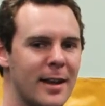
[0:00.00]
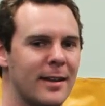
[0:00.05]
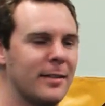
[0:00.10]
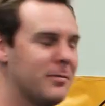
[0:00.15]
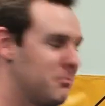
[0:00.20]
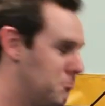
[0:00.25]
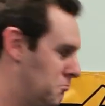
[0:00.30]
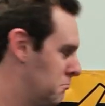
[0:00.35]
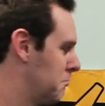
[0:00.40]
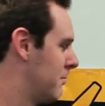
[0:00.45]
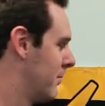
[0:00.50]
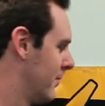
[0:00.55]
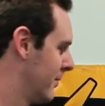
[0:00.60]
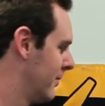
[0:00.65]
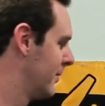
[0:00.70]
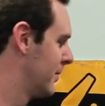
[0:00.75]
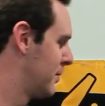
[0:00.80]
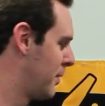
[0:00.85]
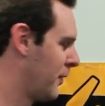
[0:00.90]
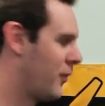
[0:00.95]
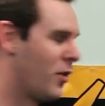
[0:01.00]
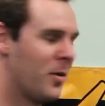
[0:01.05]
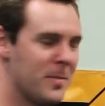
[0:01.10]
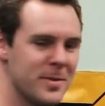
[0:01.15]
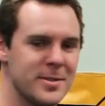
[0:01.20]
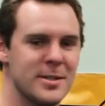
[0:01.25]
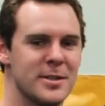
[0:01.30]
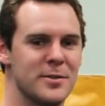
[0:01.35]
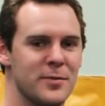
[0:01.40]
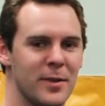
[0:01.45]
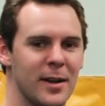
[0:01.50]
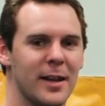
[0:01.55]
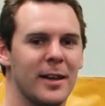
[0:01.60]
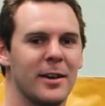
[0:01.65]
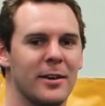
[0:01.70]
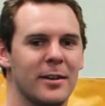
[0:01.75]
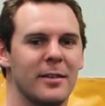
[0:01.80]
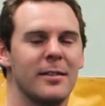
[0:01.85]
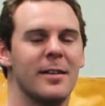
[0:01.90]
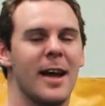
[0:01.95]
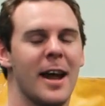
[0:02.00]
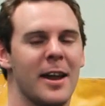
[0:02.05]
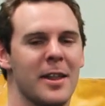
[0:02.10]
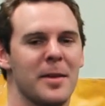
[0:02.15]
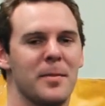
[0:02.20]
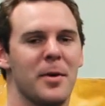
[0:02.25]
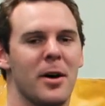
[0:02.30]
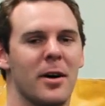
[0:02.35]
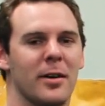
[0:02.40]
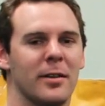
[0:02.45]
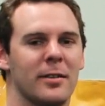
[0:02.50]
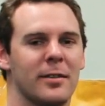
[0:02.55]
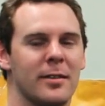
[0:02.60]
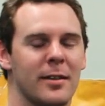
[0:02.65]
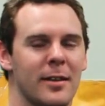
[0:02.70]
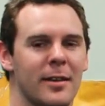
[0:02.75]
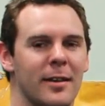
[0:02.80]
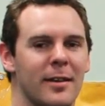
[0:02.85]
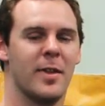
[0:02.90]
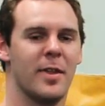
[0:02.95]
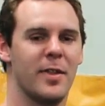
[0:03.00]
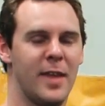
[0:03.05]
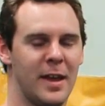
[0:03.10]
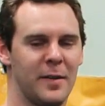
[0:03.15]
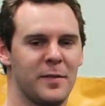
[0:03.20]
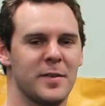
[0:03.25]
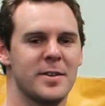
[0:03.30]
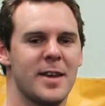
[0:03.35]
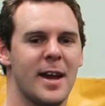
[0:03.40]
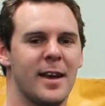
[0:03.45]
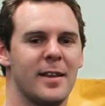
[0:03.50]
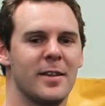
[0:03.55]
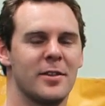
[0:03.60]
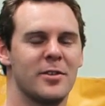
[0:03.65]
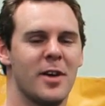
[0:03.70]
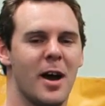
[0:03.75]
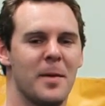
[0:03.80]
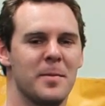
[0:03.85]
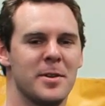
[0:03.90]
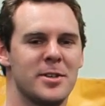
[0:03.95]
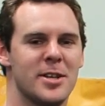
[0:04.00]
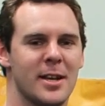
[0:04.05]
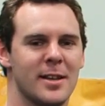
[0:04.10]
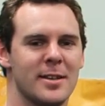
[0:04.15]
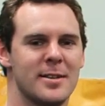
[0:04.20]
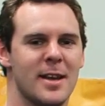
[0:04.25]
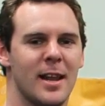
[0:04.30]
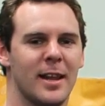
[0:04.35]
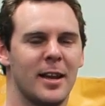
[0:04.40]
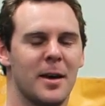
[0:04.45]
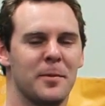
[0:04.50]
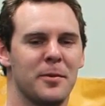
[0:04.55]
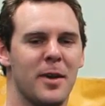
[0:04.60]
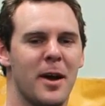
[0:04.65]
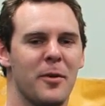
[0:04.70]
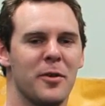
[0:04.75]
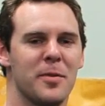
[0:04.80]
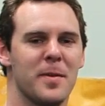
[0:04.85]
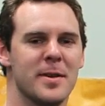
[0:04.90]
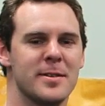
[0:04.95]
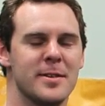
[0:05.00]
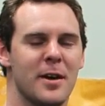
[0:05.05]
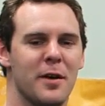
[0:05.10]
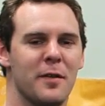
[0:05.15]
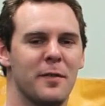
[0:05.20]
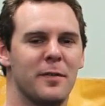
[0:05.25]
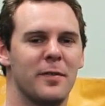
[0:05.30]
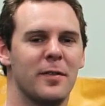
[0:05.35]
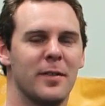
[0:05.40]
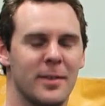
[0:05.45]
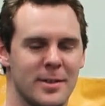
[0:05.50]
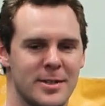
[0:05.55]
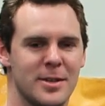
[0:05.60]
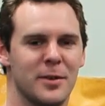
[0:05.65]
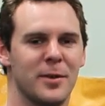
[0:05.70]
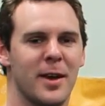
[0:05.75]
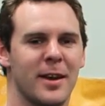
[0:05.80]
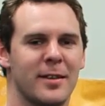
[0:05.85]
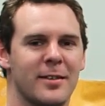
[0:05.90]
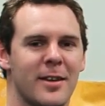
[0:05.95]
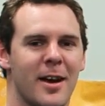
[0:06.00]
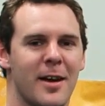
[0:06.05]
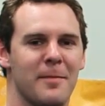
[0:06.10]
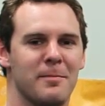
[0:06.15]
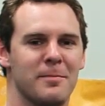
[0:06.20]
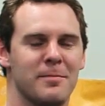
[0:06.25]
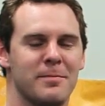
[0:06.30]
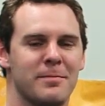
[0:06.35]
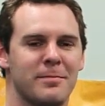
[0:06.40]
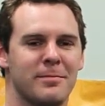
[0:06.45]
and performance is really good out of the box. Thanks for taking the time to check this helicopter out with myself. Till next time.